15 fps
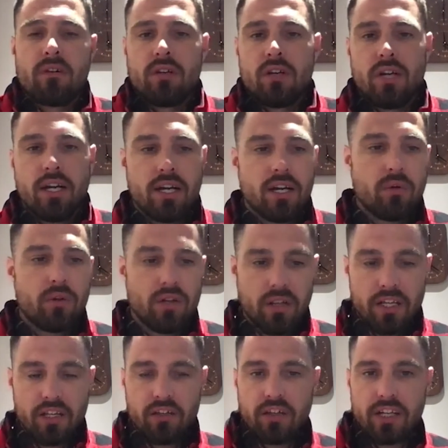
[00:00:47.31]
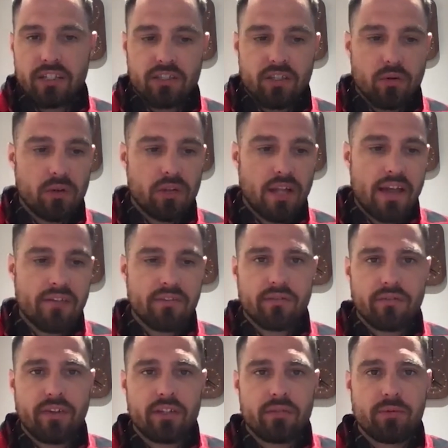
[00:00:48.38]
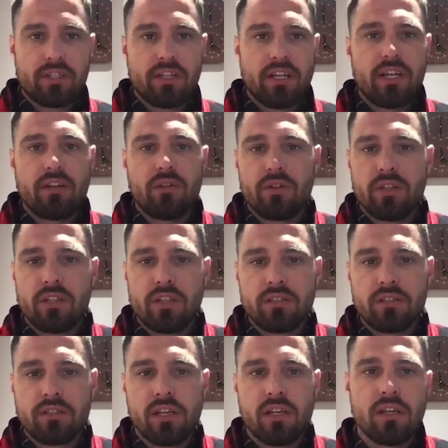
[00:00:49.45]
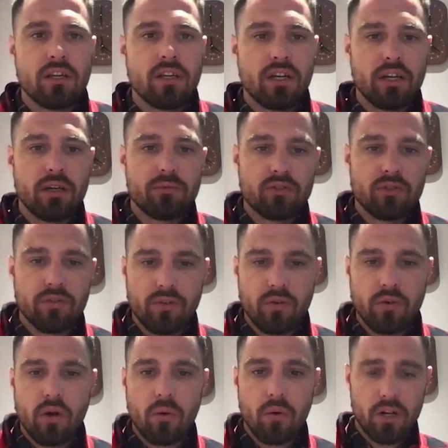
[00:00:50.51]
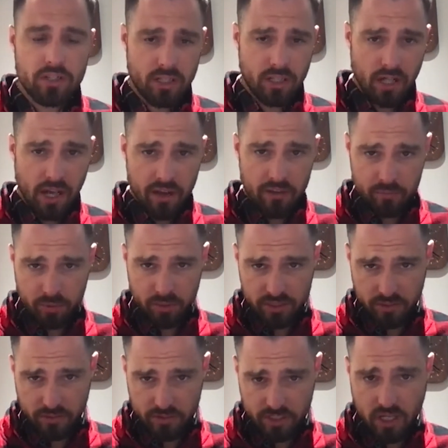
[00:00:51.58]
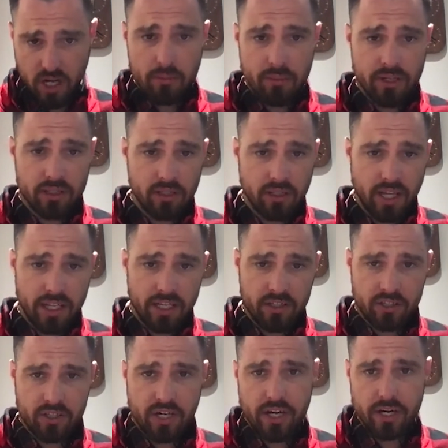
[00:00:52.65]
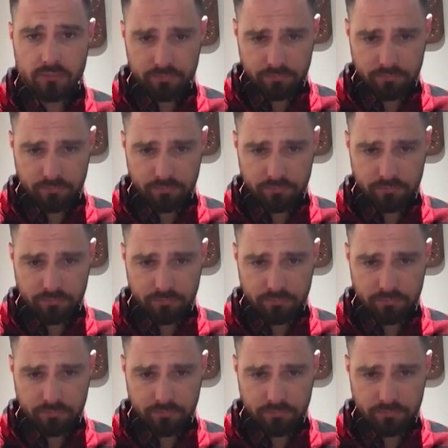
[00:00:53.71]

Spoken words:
I want to let you guys know we're live on Facebook today doing this. So if you are watching live, please give us a comment, a like, a share.